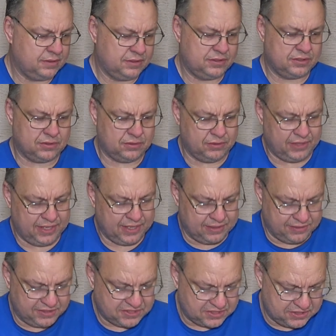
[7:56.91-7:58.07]
So yeah,
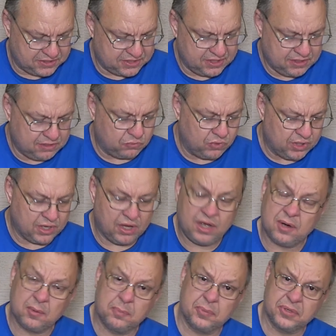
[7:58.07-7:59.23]
this is
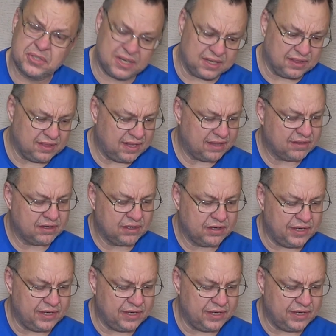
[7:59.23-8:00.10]
100% leather.